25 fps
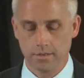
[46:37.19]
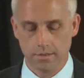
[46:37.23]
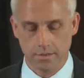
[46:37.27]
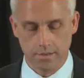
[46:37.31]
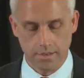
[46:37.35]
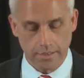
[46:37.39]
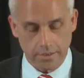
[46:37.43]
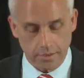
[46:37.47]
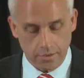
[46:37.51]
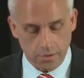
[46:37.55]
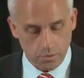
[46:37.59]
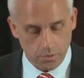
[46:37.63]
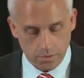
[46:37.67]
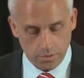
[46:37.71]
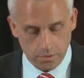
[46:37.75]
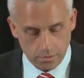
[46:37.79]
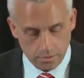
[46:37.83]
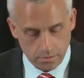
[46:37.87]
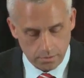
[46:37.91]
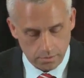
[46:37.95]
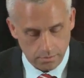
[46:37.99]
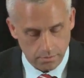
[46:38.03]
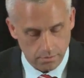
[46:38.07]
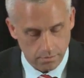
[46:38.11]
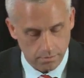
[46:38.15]
into
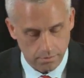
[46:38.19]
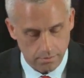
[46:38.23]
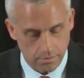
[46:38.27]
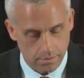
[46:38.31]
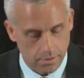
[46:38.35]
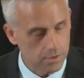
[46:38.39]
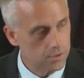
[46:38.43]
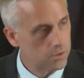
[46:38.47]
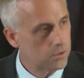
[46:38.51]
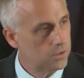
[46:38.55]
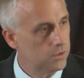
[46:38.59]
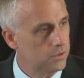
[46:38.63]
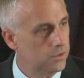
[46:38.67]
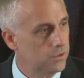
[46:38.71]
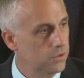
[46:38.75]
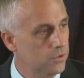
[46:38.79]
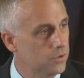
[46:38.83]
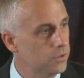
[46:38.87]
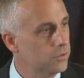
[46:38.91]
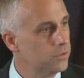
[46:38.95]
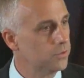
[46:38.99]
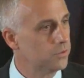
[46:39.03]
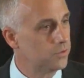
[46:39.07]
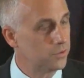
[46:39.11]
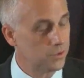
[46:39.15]
his to, to,
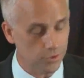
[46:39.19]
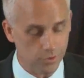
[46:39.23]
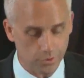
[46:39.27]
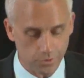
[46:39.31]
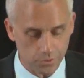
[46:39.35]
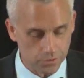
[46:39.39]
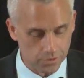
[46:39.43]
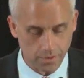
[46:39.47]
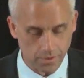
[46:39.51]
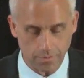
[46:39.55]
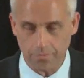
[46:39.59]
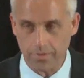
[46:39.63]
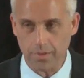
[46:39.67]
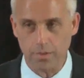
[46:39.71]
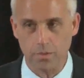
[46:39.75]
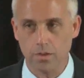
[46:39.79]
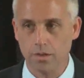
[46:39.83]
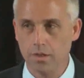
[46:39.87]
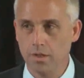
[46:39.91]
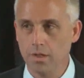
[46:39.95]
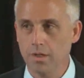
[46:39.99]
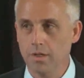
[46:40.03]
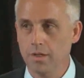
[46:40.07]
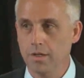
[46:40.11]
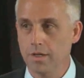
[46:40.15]
do, to do something?
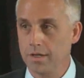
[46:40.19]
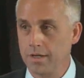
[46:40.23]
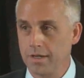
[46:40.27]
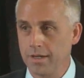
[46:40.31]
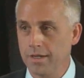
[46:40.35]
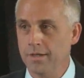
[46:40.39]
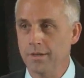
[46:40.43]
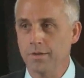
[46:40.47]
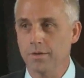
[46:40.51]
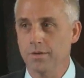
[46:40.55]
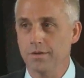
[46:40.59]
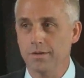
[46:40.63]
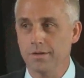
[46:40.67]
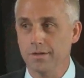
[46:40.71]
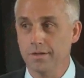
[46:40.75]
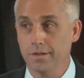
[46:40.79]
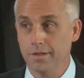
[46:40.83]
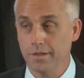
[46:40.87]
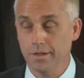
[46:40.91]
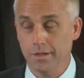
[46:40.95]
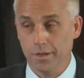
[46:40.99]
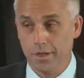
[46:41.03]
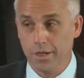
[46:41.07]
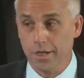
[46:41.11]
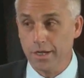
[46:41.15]
Again,
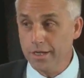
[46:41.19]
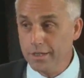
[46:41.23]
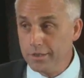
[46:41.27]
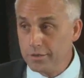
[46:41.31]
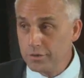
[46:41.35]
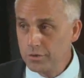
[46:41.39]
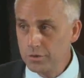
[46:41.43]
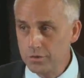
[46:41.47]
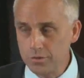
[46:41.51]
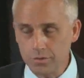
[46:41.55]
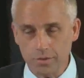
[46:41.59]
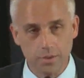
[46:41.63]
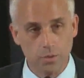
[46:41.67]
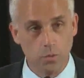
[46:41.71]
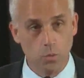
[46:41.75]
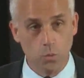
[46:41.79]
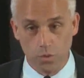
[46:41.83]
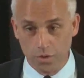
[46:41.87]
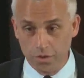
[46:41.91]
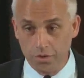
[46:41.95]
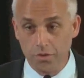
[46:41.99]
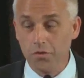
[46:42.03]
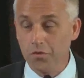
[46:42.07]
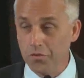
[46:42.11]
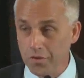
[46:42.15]
history will